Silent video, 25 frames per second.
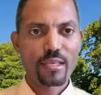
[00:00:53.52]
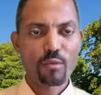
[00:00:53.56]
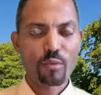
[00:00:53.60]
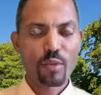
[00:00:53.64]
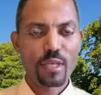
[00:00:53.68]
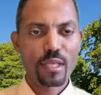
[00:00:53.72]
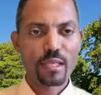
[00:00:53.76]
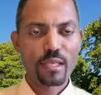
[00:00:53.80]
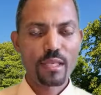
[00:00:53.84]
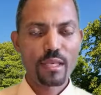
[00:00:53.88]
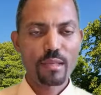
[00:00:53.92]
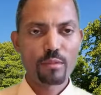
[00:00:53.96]

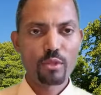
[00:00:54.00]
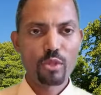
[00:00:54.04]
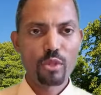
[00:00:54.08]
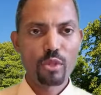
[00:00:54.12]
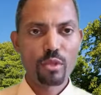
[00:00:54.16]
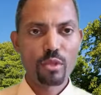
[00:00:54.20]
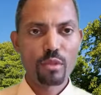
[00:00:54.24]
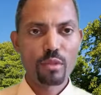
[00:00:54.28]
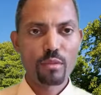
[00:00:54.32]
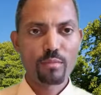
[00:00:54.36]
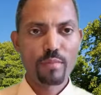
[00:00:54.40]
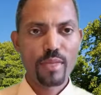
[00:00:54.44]
welcome
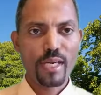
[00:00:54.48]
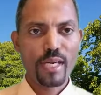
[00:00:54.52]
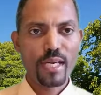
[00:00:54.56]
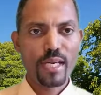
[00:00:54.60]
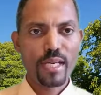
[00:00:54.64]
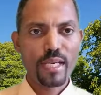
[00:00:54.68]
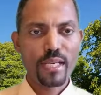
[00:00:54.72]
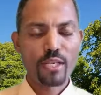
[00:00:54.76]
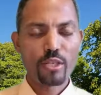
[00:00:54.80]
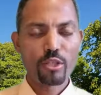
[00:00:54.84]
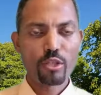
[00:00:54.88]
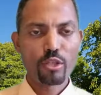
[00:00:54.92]
to my
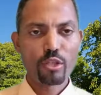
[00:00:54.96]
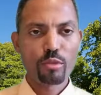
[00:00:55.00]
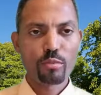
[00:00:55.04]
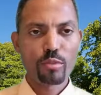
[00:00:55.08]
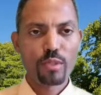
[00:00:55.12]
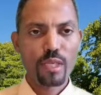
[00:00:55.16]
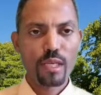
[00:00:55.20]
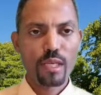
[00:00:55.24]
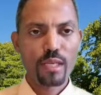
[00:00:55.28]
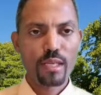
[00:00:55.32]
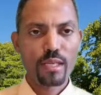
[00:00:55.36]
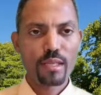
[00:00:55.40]
YouTube
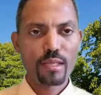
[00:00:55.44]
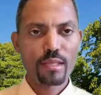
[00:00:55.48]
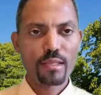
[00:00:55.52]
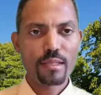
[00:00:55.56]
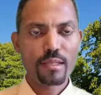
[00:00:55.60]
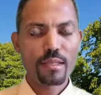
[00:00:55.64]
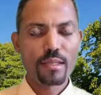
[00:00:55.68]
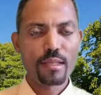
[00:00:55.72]
channel.